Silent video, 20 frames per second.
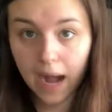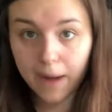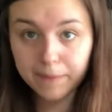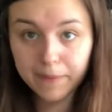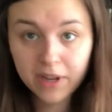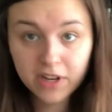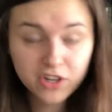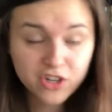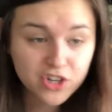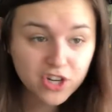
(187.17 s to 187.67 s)
I'm
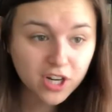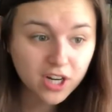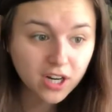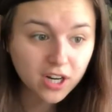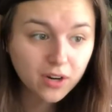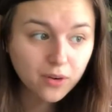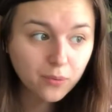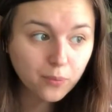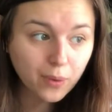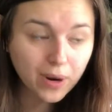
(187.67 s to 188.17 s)
not
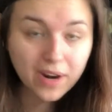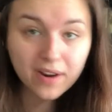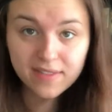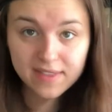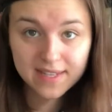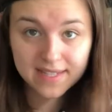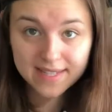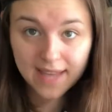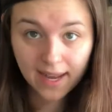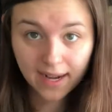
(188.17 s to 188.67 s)
sure where
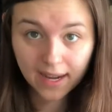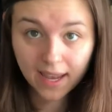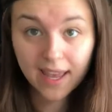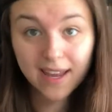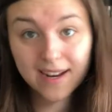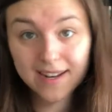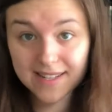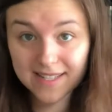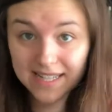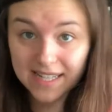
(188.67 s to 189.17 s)
the
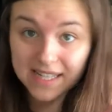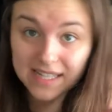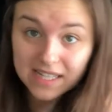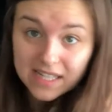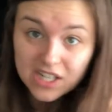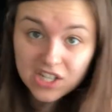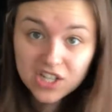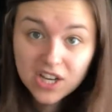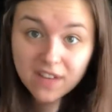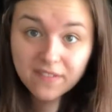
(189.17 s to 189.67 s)
dedicated
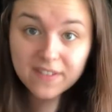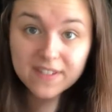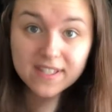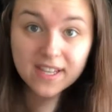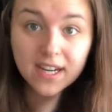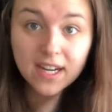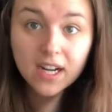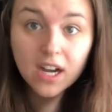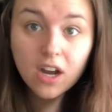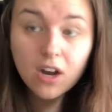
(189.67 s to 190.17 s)
D&D shelf is
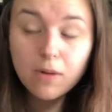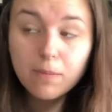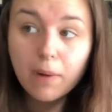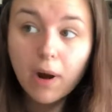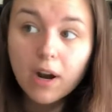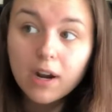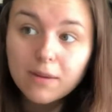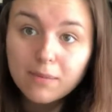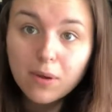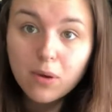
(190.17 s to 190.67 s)
gonna go.
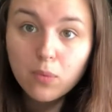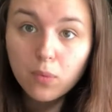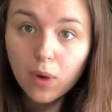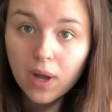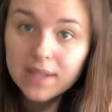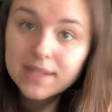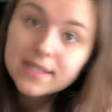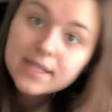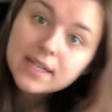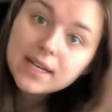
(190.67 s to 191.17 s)
Part of me
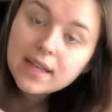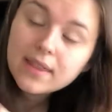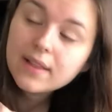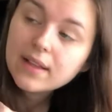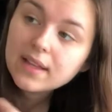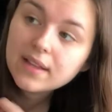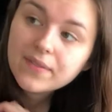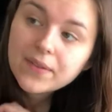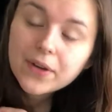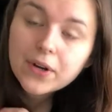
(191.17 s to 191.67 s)
wants it in the
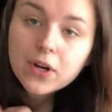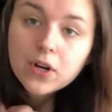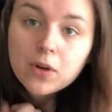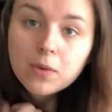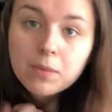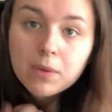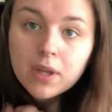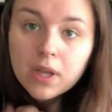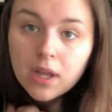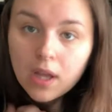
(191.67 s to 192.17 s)
living
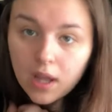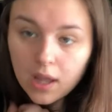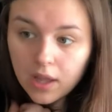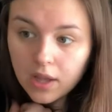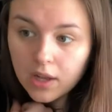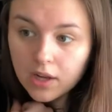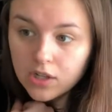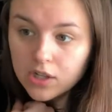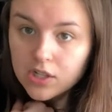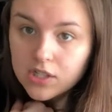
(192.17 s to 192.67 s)
room,
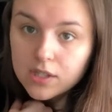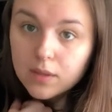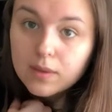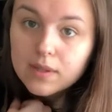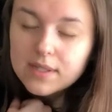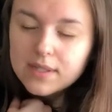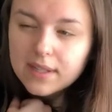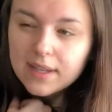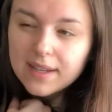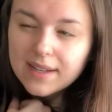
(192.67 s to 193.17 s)
just so
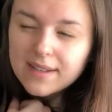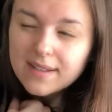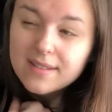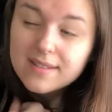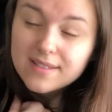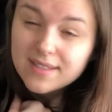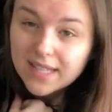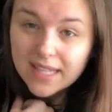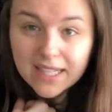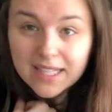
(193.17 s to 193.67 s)
it's like
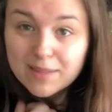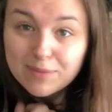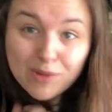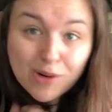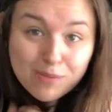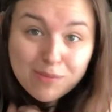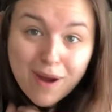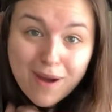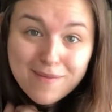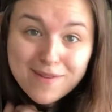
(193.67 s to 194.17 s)
slightly
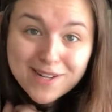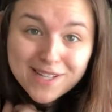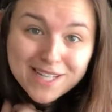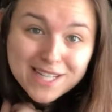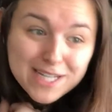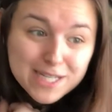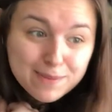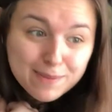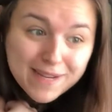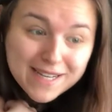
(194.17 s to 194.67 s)
more
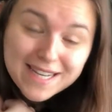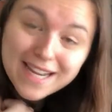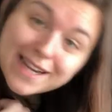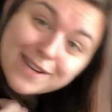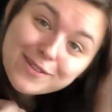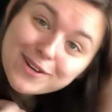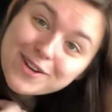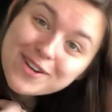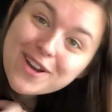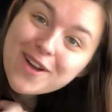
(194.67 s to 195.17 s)
prominently displayed to
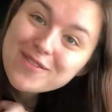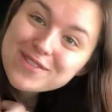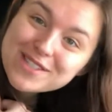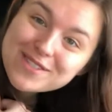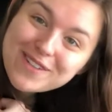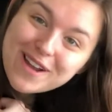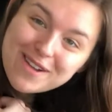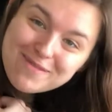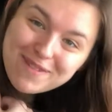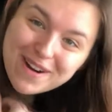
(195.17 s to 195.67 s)
anyone who comes
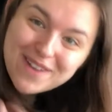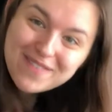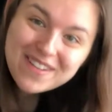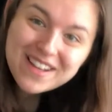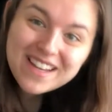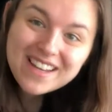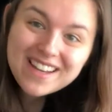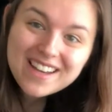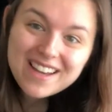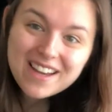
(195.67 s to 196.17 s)
to my
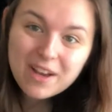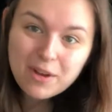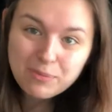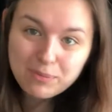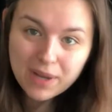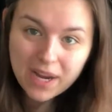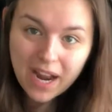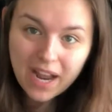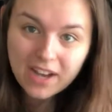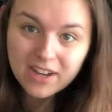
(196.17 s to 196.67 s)
apartment.
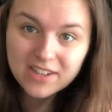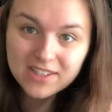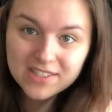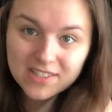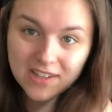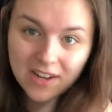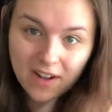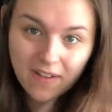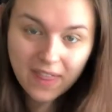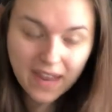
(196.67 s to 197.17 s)
But I
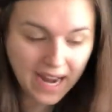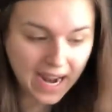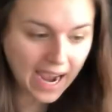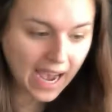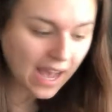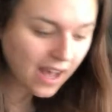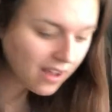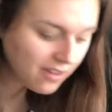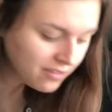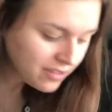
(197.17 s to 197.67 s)
also know that I
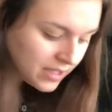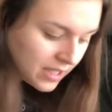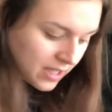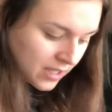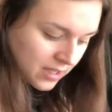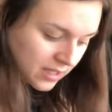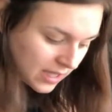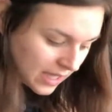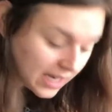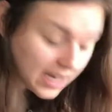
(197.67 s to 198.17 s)
have
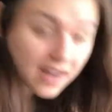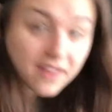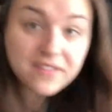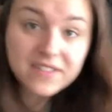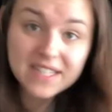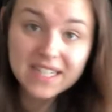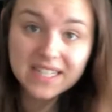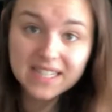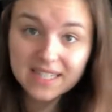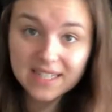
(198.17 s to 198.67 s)

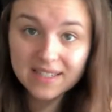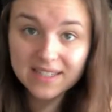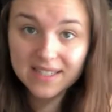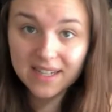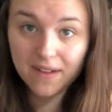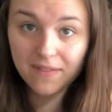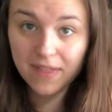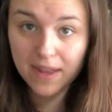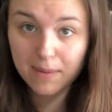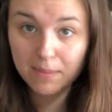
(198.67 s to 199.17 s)
enough D&D
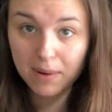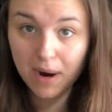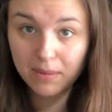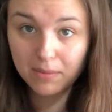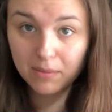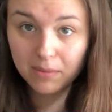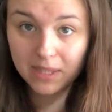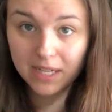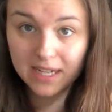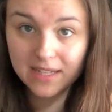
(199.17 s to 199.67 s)
stuff that it
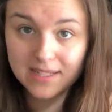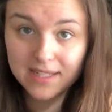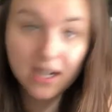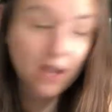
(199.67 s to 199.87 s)
probably needs to